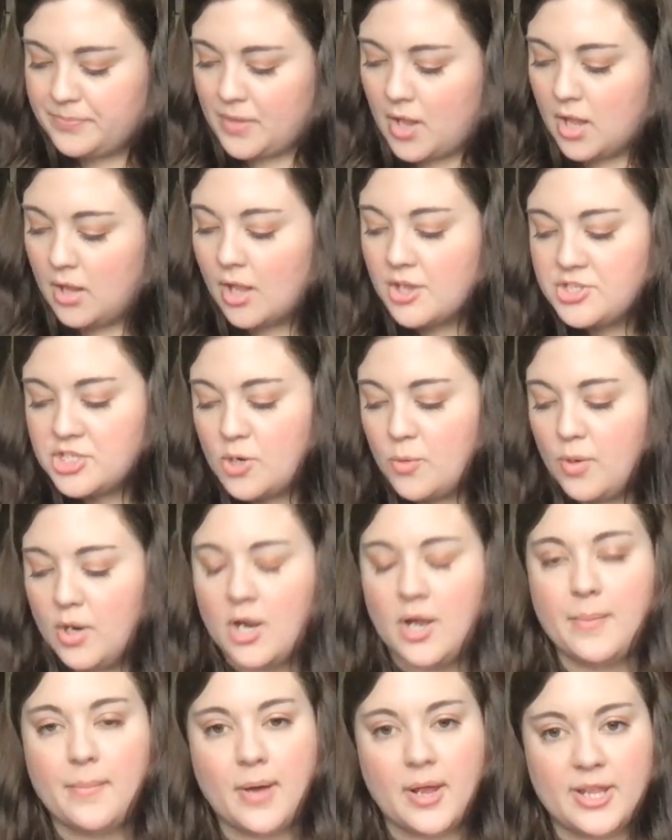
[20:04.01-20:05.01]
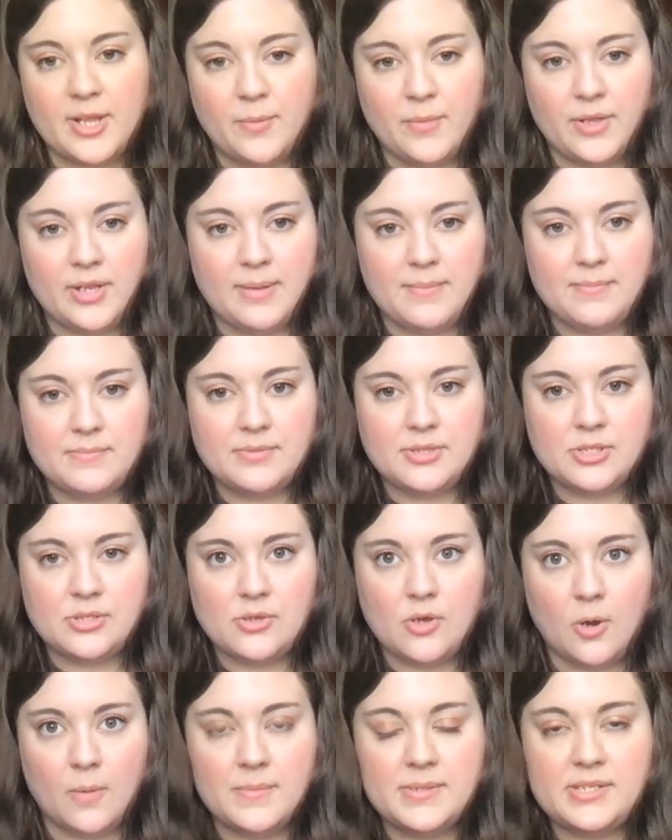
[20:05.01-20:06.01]
I'll also work on Molly Williams'
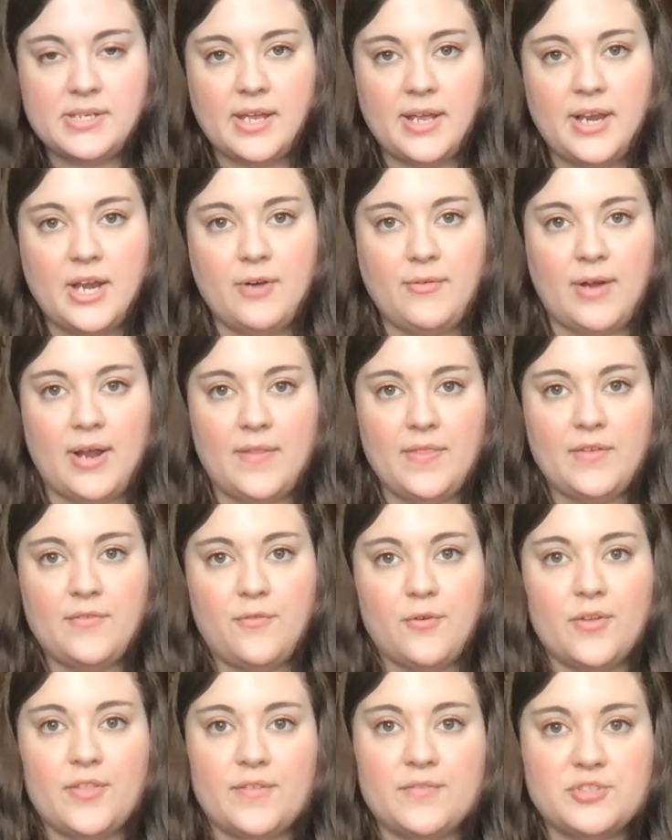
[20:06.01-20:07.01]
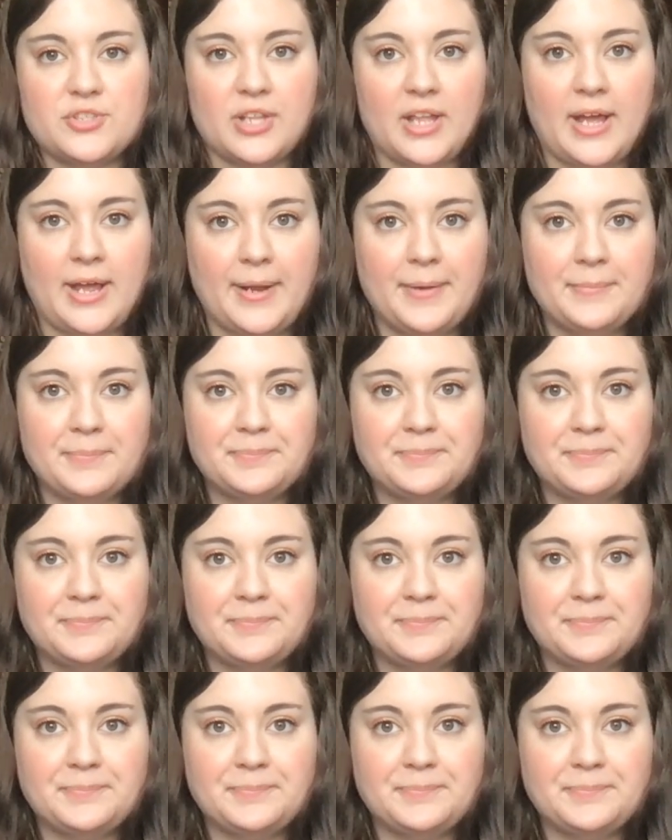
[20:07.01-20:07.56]
homestead around the 4th of July.